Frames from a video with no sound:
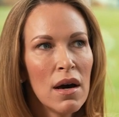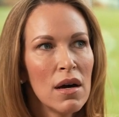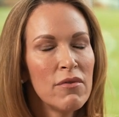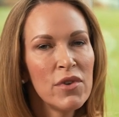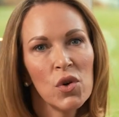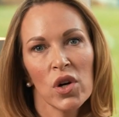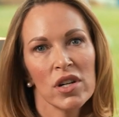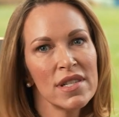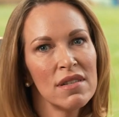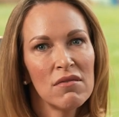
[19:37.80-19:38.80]

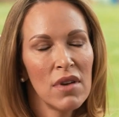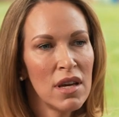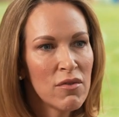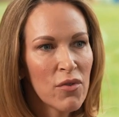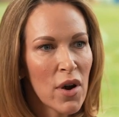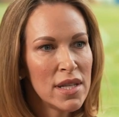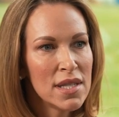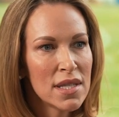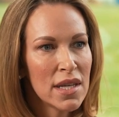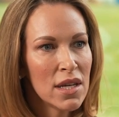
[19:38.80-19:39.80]
viewers and
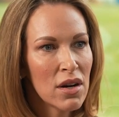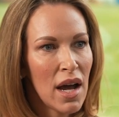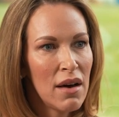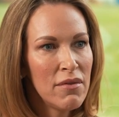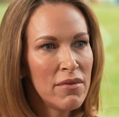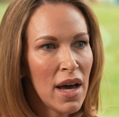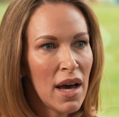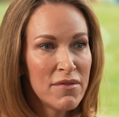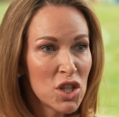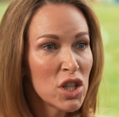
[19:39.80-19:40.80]
friends here
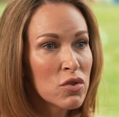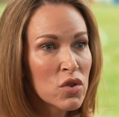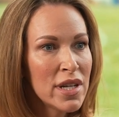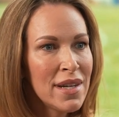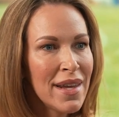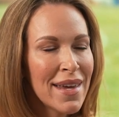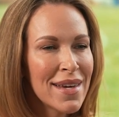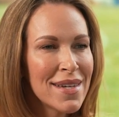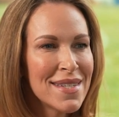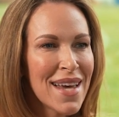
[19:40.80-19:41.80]
have children,
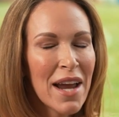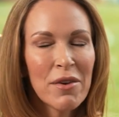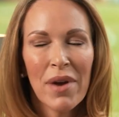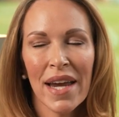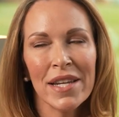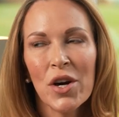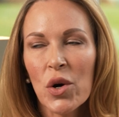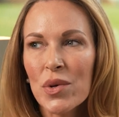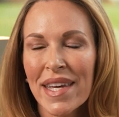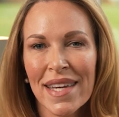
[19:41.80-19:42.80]
and I
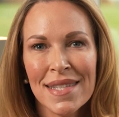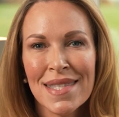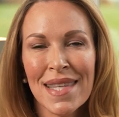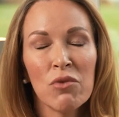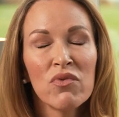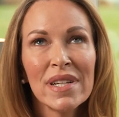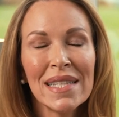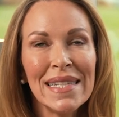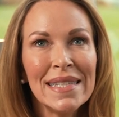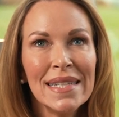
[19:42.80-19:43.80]
know the kids, they
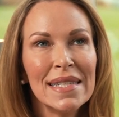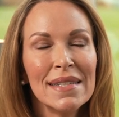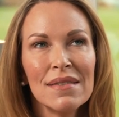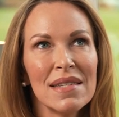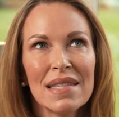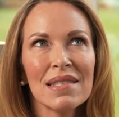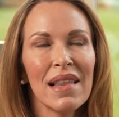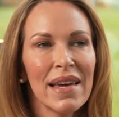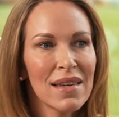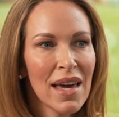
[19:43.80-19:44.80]
really
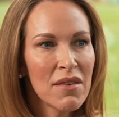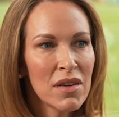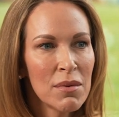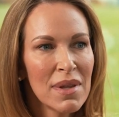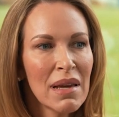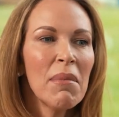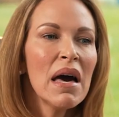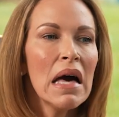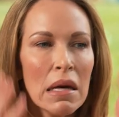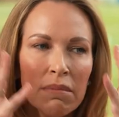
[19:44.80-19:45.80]
dislike having, like,
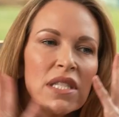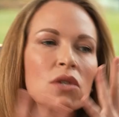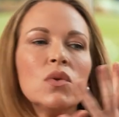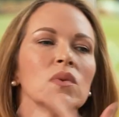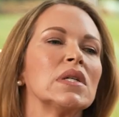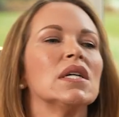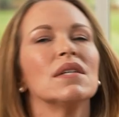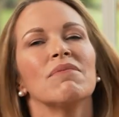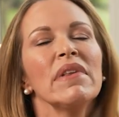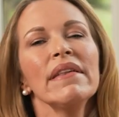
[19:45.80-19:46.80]
Mom, don't,
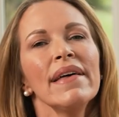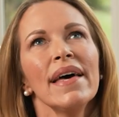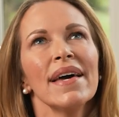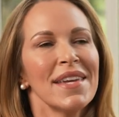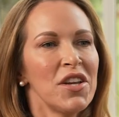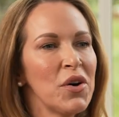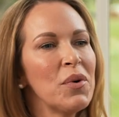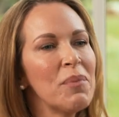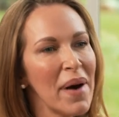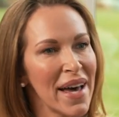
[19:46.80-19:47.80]
what,
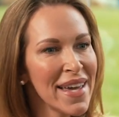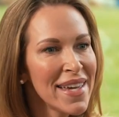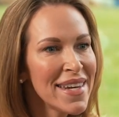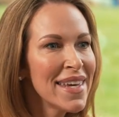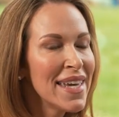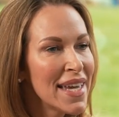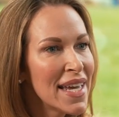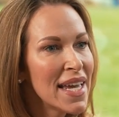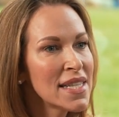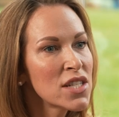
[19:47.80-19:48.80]
but
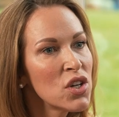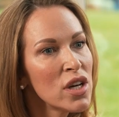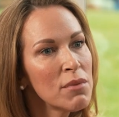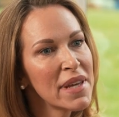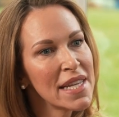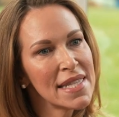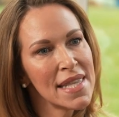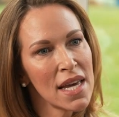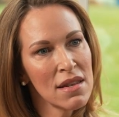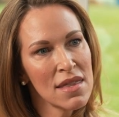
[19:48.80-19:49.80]
it's good because
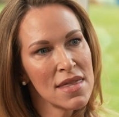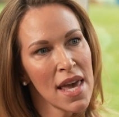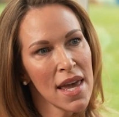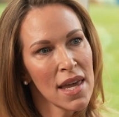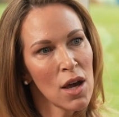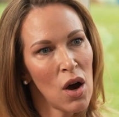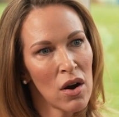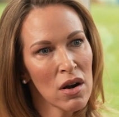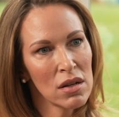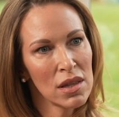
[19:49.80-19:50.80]
then they
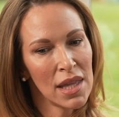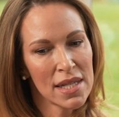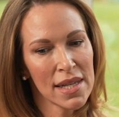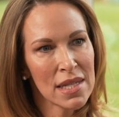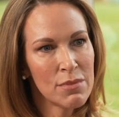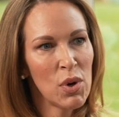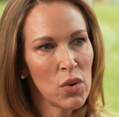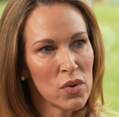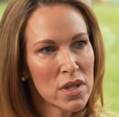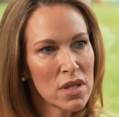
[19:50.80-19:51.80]
are less
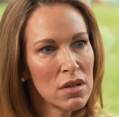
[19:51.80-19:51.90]
exposed.